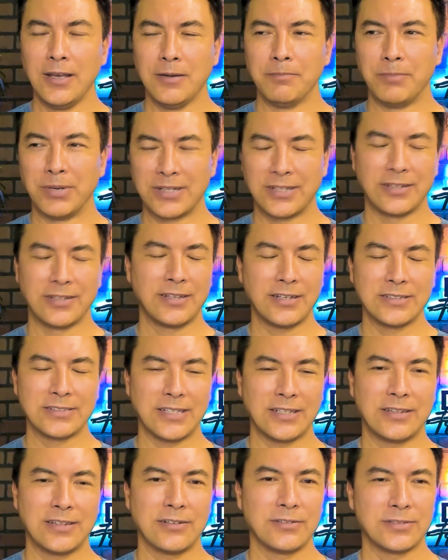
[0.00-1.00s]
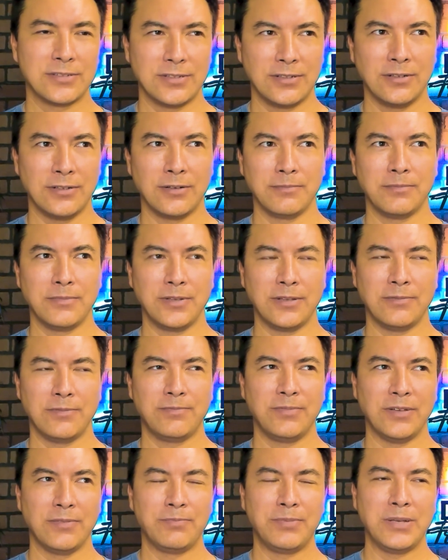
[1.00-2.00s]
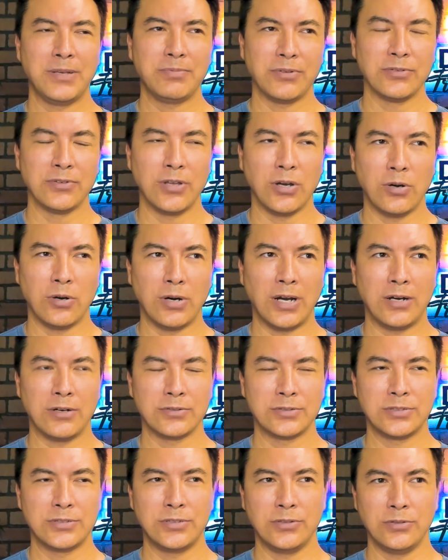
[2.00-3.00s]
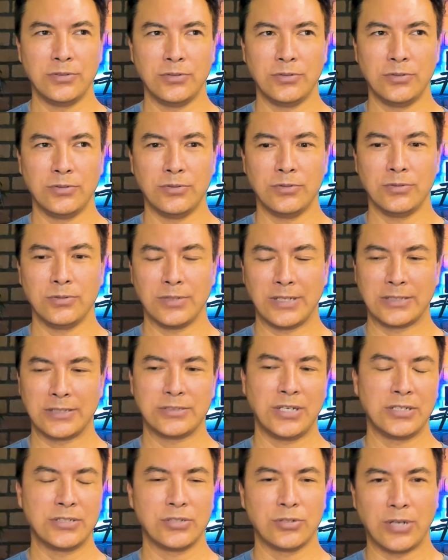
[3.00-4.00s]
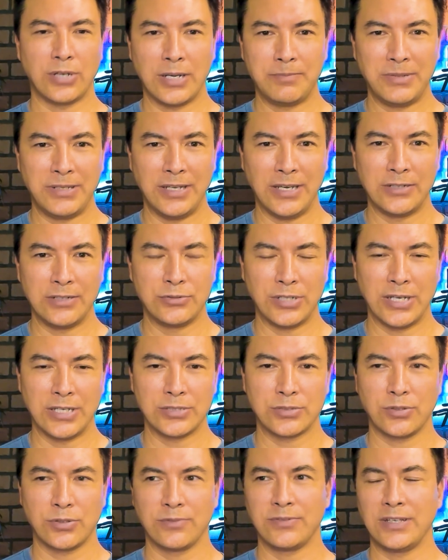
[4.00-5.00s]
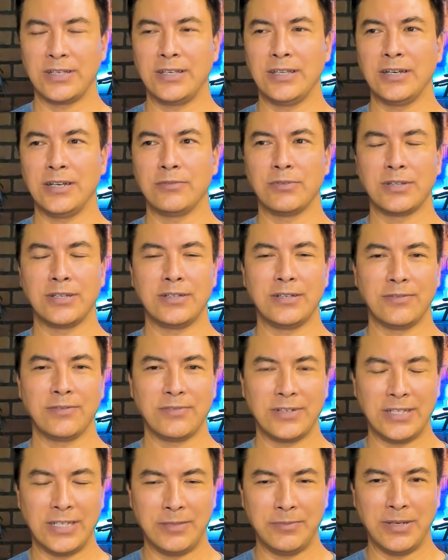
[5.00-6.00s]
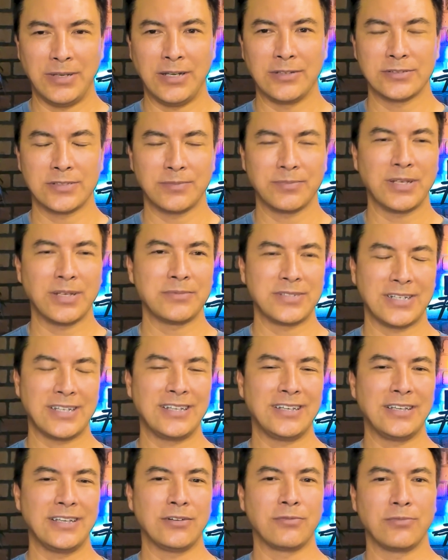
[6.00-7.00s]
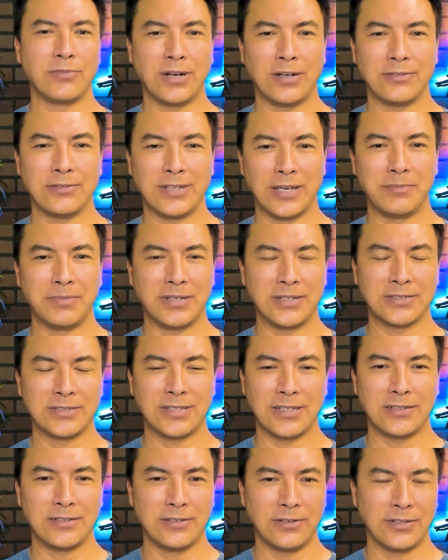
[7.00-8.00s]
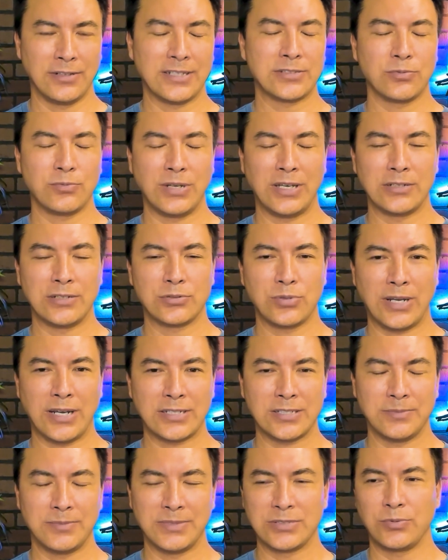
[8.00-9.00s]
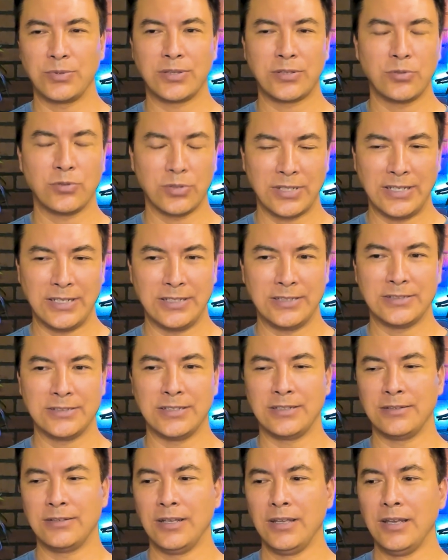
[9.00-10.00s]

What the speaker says: But the thing is that there's, if people know how to change their IP address, or if they get in with a different email, sometimes they can get around that, because that, that's the way it tracks them, is with cookies and